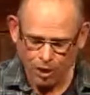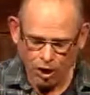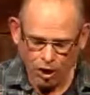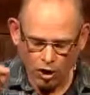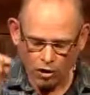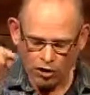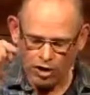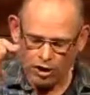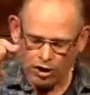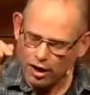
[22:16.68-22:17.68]
on
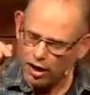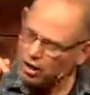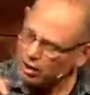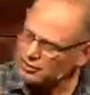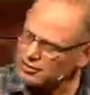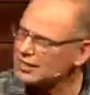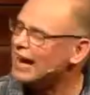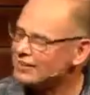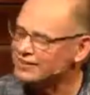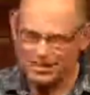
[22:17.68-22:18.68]
our
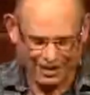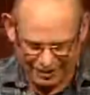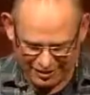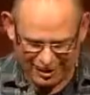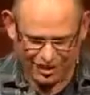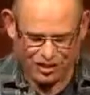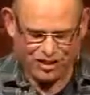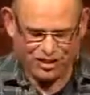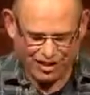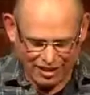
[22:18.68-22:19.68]
tactic as such
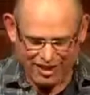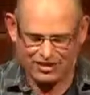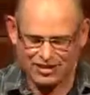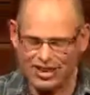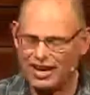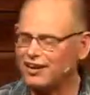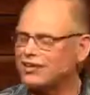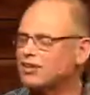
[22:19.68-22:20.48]
this year